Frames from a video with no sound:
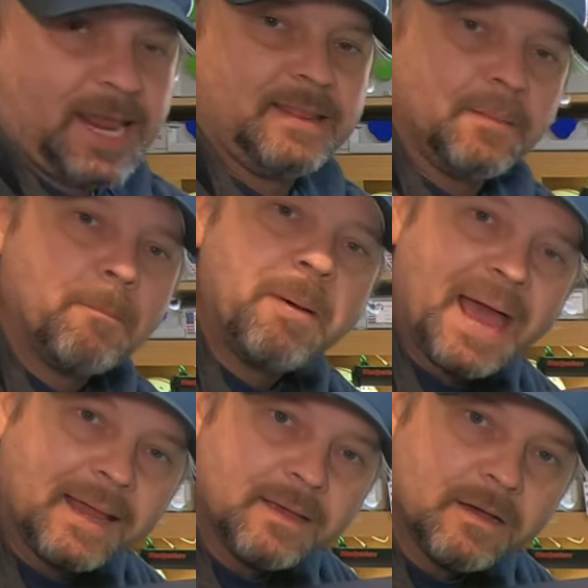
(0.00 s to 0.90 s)
and the
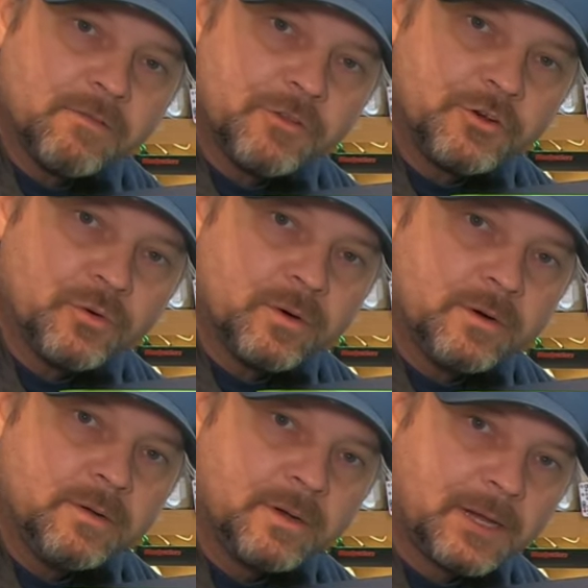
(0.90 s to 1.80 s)
back of the drawer,
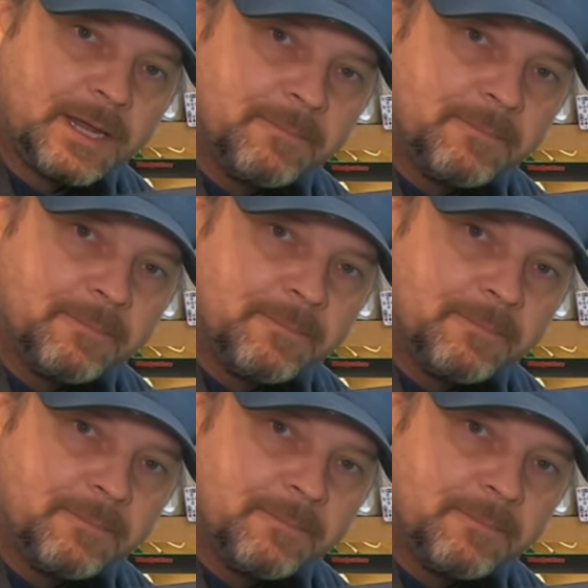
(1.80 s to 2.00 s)
okay?